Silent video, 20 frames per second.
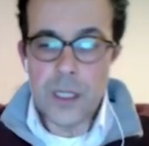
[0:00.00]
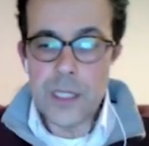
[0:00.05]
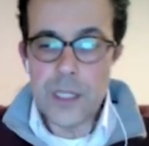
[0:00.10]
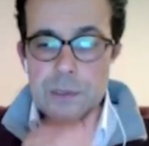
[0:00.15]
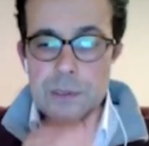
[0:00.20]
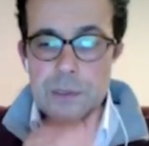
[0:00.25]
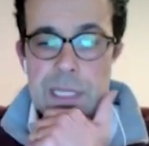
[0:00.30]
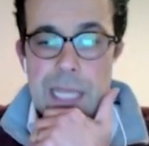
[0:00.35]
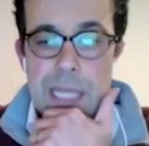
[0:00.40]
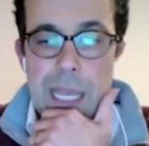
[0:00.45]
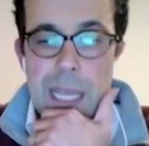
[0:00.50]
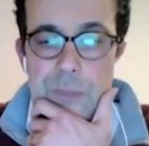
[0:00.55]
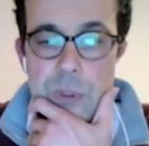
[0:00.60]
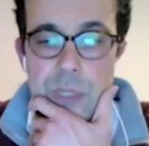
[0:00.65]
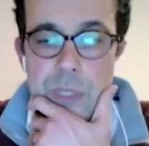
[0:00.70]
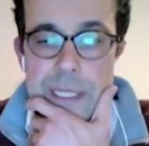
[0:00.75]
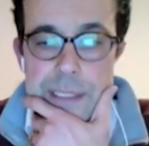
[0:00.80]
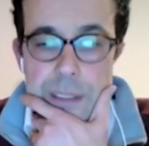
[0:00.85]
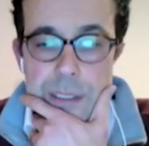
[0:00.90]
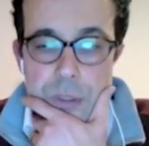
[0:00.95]
So he
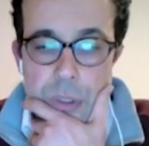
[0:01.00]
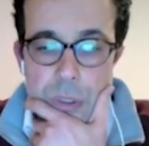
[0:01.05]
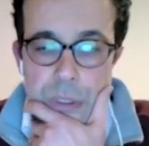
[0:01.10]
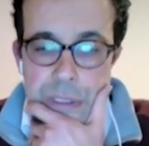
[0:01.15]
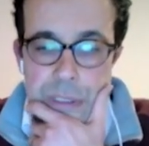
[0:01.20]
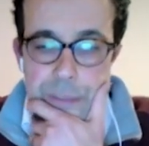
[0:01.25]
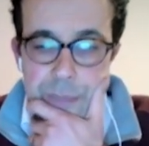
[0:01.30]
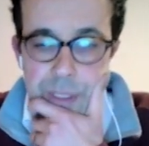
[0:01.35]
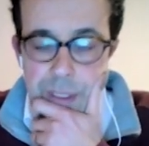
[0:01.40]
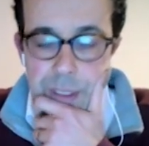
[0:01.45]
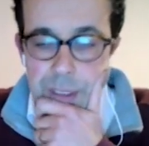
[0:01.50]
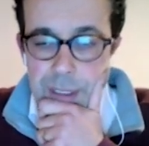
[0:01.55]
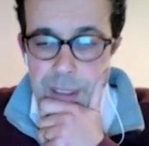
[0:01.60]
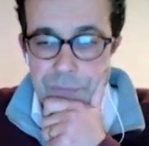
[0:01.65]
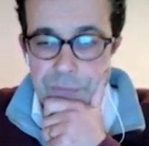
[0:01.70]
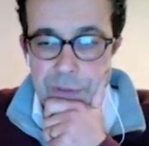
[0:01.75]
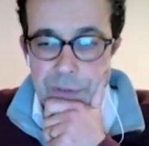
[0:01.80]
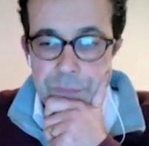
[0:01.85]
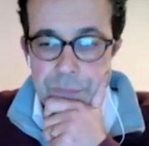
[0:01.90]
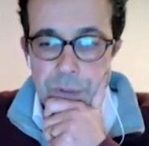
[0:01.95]
emulated Ottoman
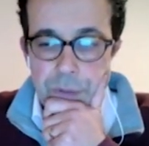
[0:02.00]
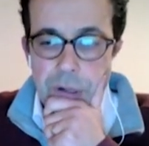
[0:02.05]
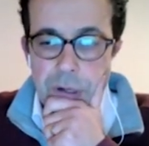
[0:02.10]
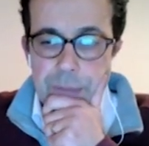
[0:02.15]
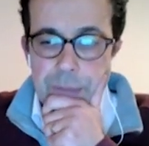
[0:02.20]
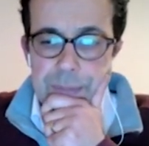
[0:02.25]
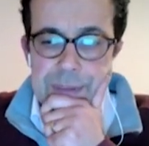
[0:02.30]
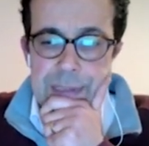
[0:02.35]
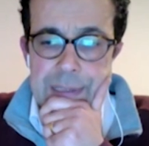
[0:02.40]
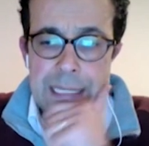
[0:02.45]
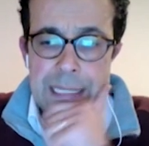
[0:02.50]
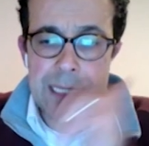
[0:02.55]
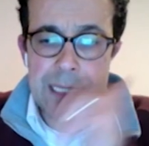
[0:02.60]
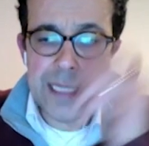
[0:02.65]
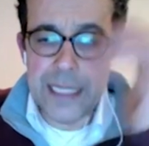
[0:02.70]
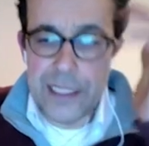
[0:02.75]
reforms,